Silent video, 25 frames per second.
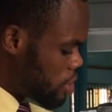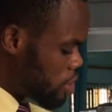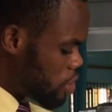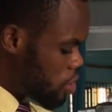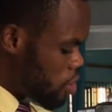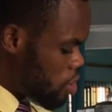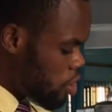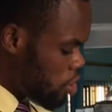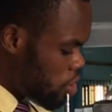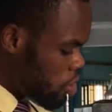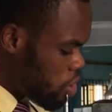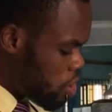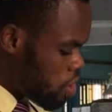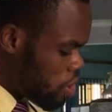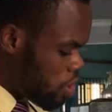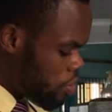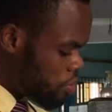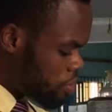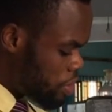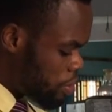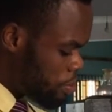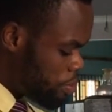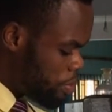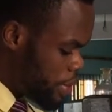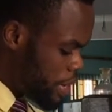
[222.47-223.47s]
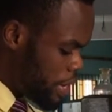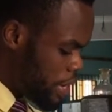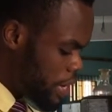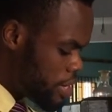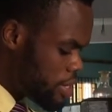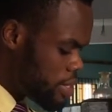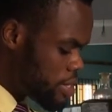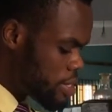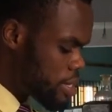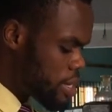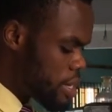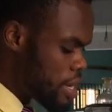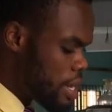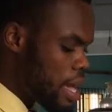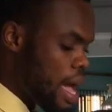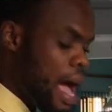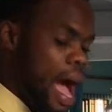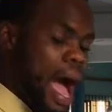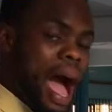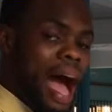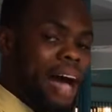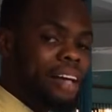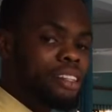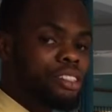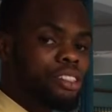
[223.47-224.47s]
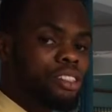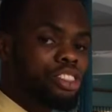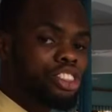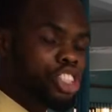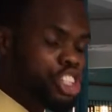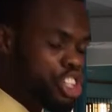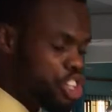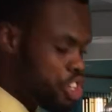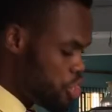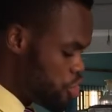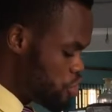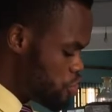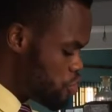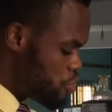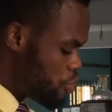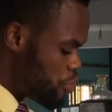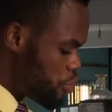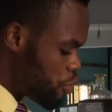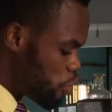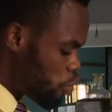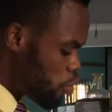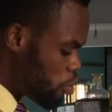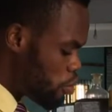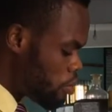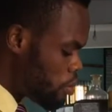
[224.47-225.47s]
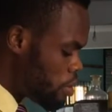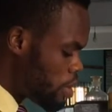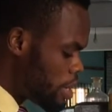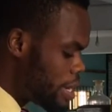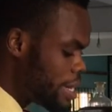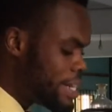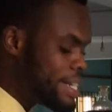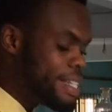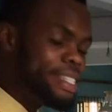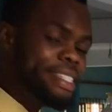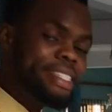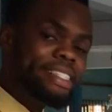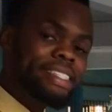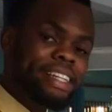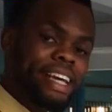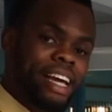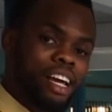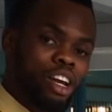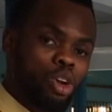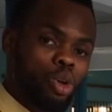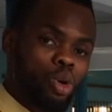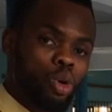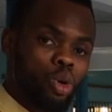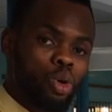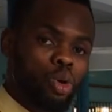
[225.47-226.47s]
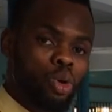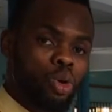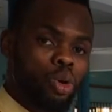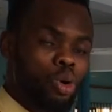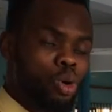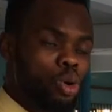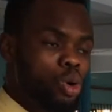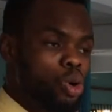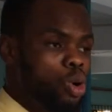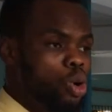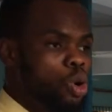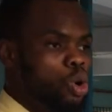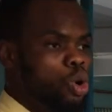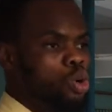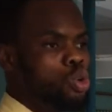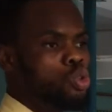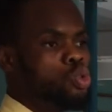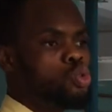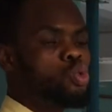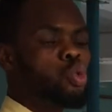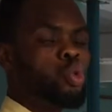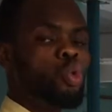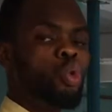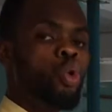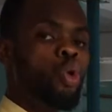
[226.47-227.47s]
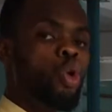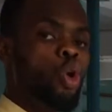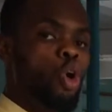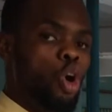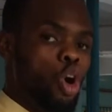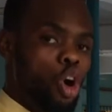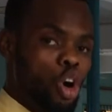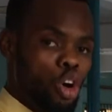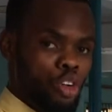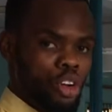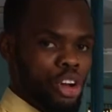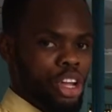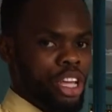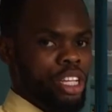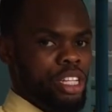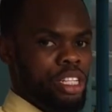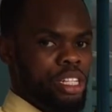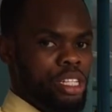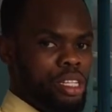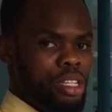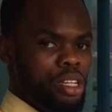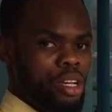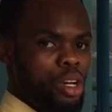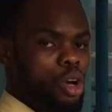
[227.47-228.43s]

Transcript: color of the base has changed from yellow to orange.